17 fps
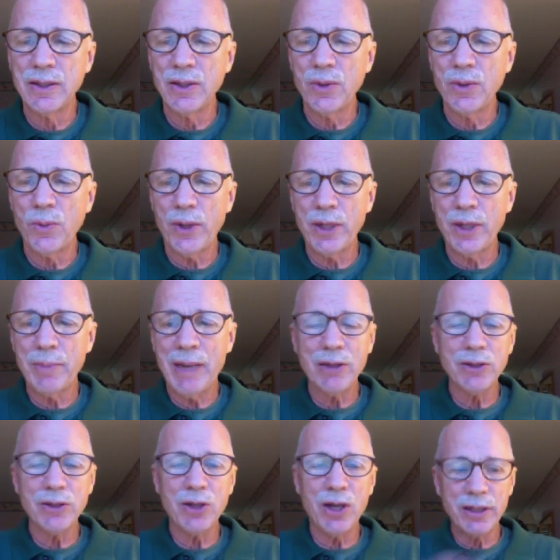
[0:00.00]
What
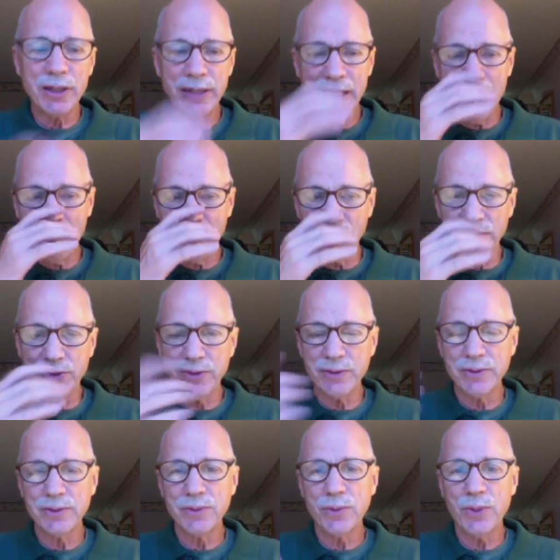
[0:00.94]
about long novels?
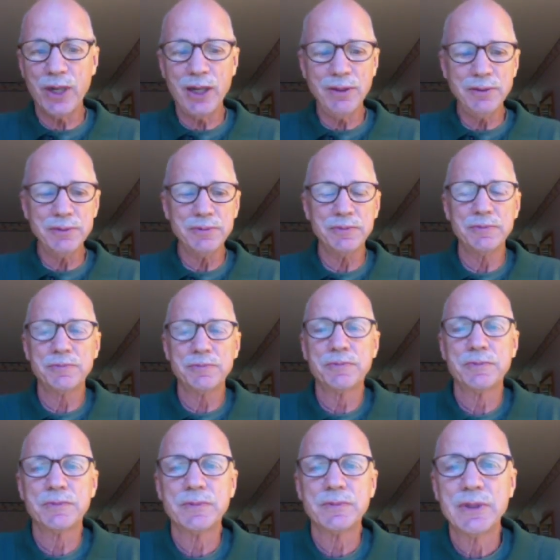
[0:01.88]
Well,
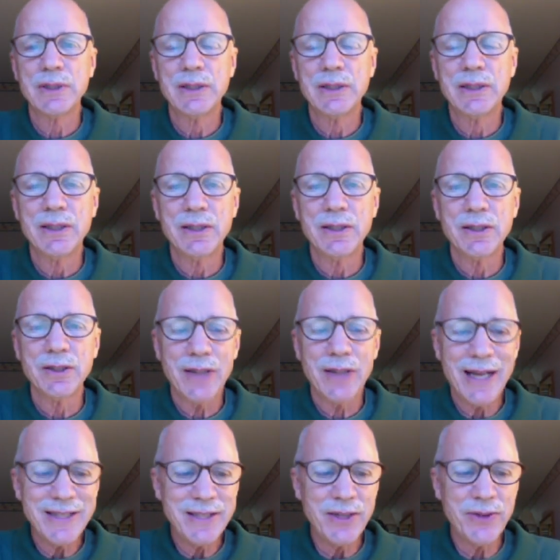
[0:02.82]

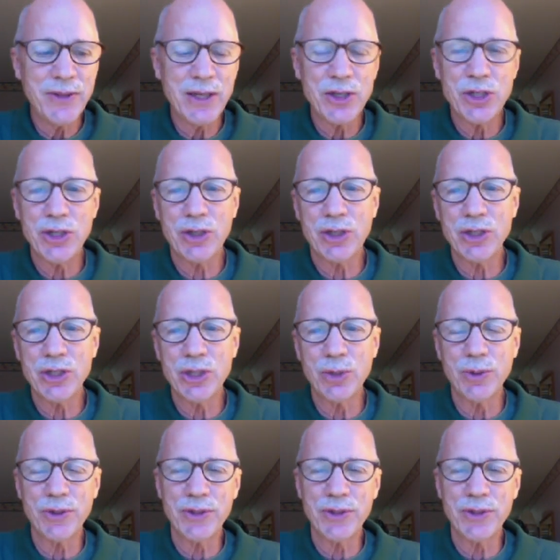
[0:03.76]
lots of things you can do with